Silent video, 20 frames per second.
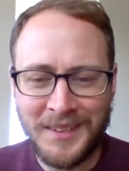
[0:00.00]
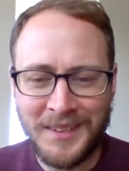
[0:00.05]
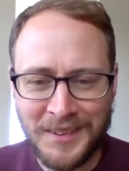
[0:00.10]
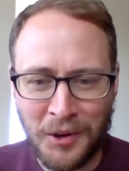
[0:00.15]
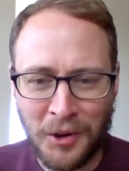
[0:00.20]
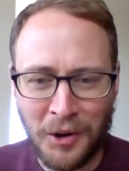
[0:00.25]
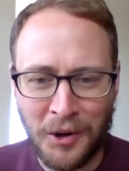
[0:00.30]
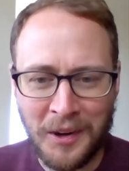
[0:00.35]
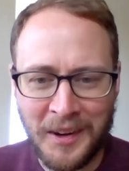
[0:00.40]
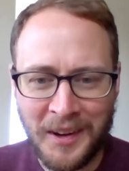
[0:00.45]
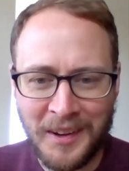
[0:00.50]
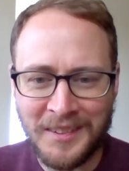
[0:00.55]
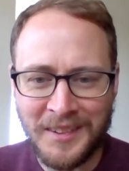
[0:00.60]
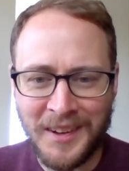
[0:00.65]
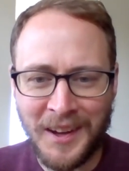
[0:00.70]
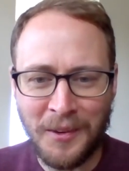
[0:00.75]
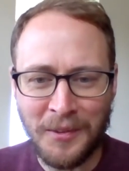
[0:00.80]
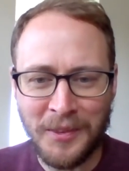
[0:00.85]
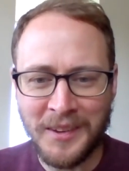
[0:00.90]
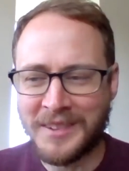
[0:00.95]
the Easter
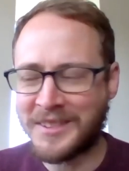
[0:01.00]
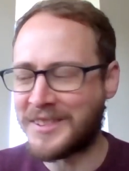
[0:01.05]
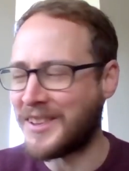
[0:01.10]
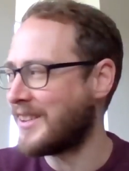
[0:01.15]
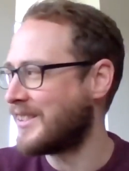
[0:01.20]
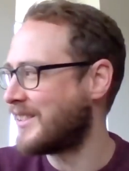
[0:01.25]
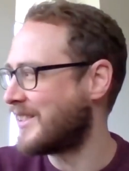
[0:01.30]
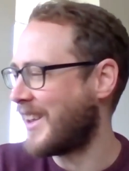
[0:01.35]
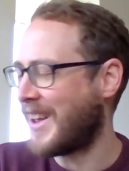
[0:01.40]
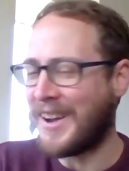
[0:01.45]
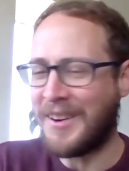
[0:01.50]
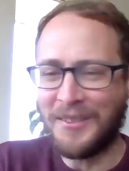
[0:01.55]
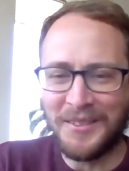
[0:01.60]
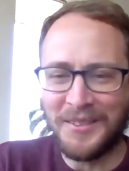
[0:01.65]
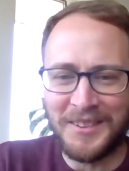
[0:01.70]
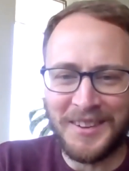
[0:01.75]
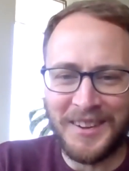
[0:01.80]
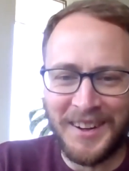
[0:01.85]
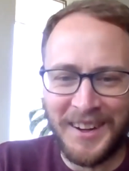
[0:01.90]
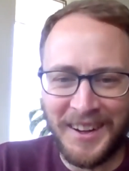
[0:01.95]
holidays now, and the sun's
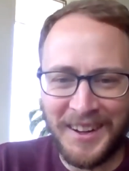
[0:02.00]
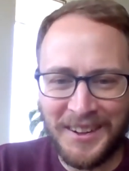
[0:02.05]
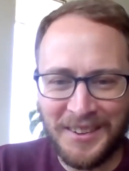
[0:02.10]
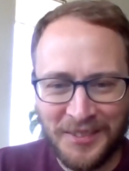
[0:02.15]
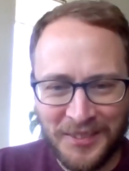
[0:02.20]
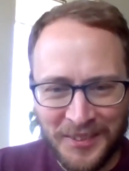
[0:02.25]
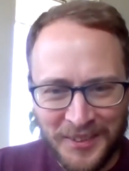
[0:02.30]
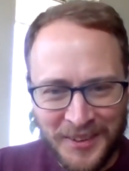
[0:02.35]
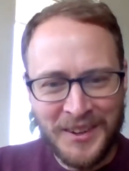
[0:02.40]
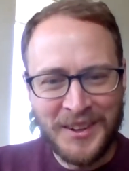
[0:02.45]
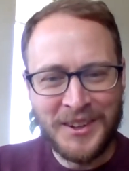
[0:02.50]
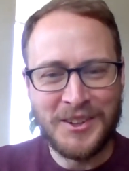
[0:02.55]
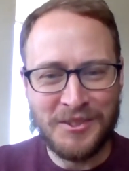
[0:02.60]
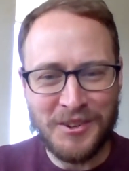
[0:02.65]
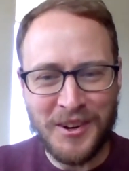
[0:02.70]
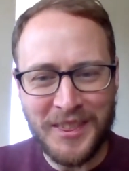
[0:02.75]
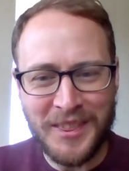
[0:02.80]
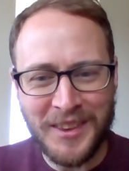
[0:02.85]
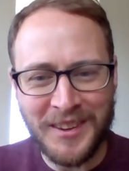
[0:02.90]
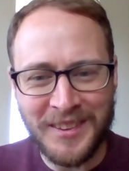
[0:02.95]
out to kind of
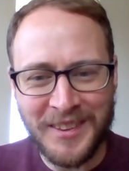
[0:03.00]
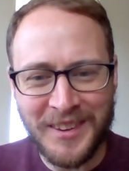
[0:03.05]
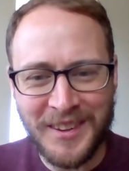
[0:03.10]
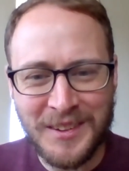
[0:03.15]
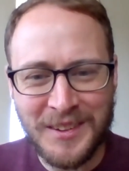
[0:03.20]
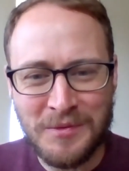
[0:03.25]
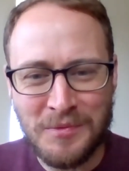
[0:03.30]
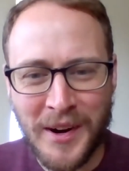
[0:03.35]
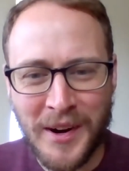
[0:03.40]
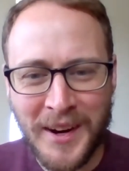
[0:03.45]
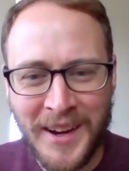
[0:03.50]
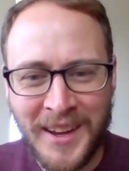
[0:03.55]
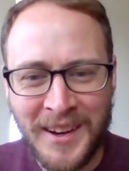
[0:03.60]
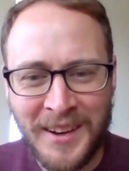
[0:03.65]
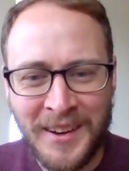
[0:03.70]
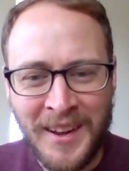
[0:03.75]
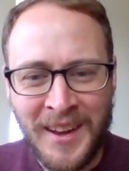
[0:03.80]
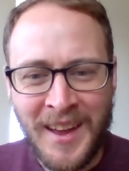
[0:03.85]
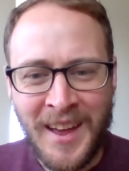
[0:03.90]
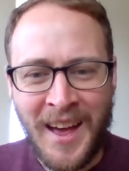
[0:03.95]
greet the spring
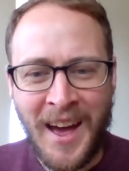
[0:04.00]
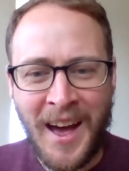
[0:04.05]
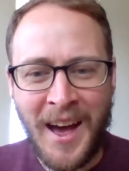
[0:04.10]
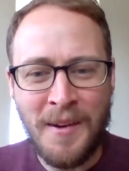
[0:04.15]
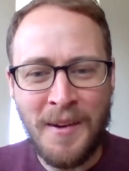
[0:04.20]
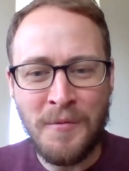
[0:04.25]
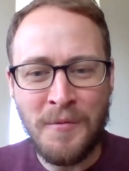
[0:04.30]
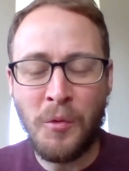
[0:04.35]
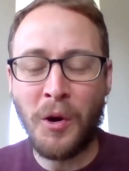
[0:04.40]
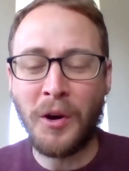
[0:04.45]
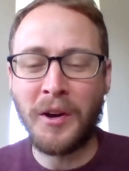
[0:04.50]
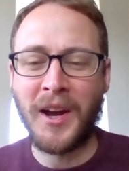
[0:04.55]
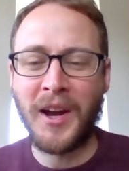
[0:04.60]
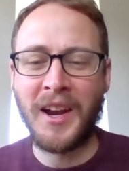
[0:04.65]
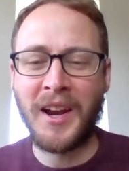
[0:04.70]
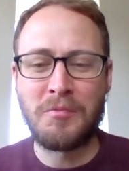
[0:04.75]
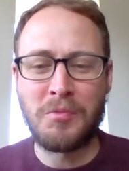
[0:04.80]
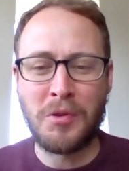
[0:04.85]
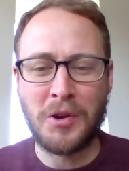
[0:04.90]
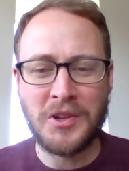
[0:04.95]
in. What
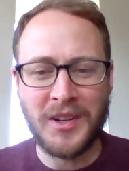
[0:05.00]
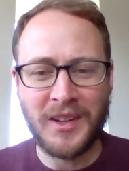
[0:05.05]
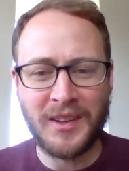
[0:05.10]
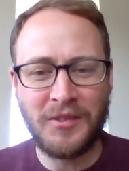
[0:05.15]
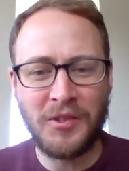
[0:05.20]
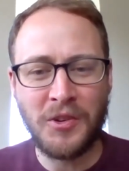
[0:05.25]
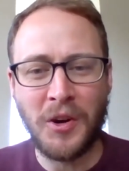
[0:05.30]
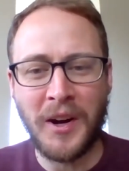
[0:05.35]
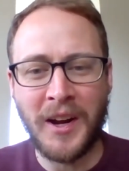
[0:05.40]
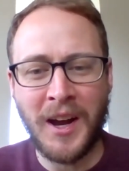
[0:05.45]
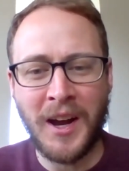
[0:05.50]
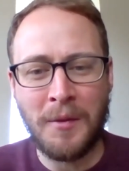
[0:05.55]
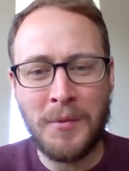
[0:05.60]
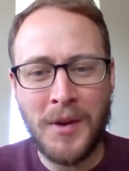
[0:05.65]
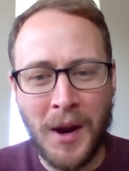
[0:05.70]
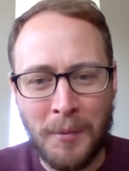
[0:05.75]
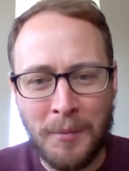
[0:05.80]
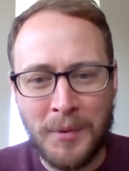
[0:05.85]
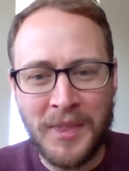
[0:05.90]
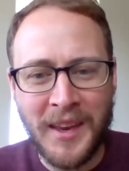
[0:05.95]
kind of projects have you got
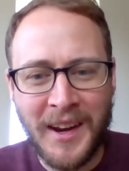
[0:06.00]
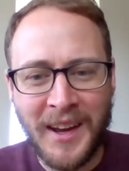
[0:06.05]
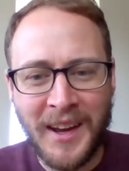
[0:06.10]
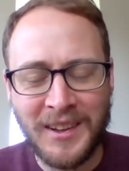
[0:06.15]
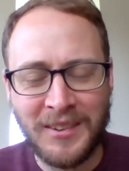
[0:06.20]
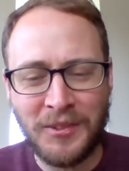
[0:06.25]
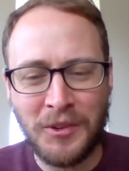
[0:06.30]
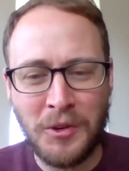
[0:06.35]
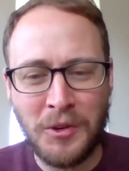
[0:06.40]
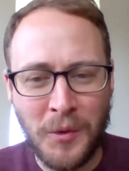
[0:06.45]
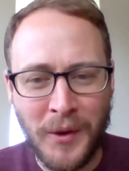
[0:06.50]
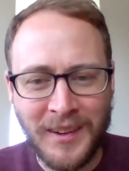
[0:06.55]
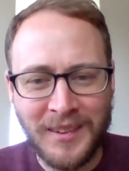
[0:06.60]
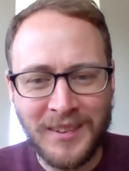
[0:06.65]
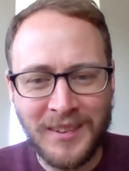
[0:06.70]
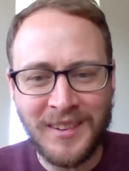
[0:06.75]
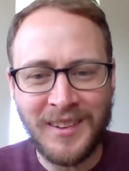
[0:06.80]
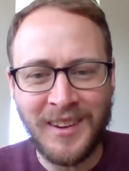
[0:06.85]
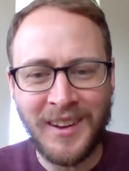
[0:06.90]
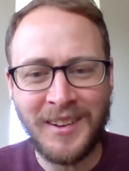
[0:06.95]
coming up in the next few
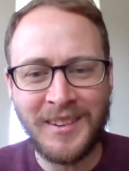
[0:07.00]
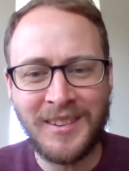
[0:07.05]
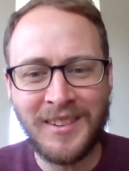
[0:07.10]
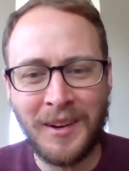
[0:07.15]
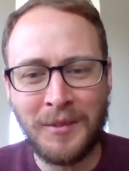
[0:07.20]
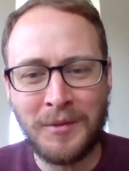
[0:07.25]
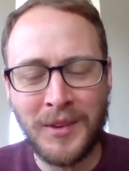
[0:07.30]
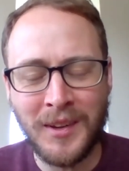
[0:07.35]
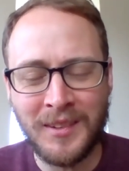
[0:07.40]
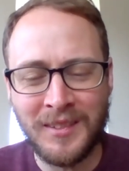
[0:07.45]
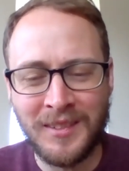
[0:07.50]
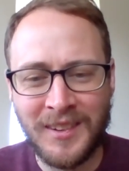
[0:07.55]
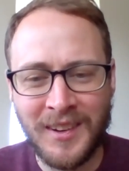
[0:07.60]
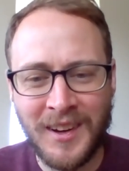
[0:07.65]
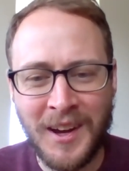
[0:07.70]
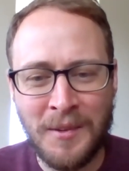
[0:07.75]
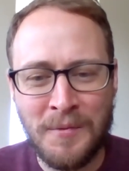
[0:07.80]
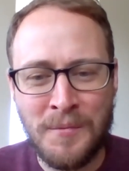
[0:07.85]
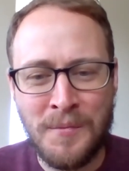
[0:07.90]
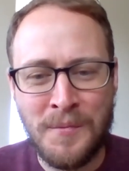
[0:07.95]
weeks and times to
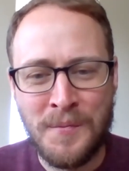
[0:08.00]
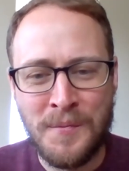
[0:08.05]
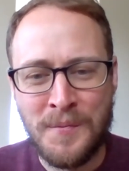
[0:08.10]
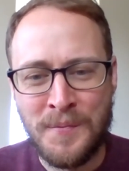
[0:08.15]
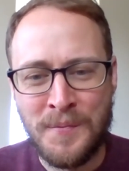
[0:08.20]
come?